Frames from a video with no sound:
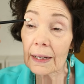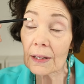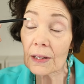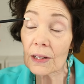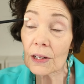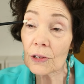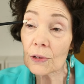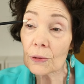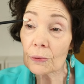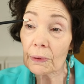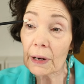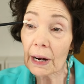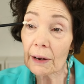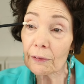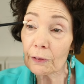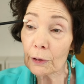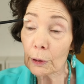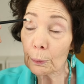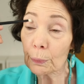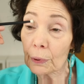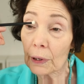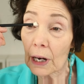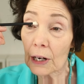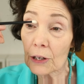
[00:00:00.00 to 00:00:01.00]
this is
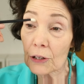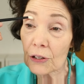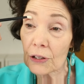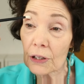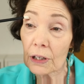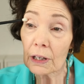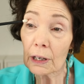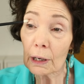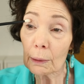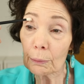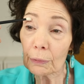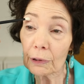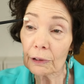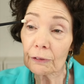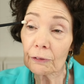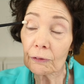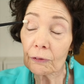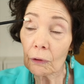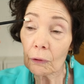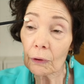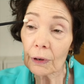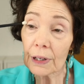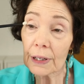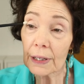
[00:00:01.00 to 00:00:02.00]
Refer Brush number
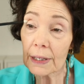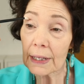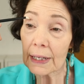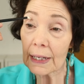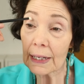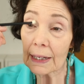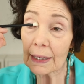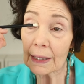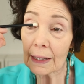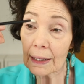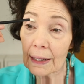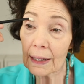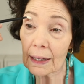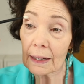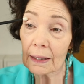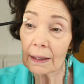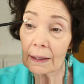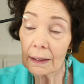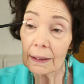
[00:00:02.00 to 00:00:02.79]
14.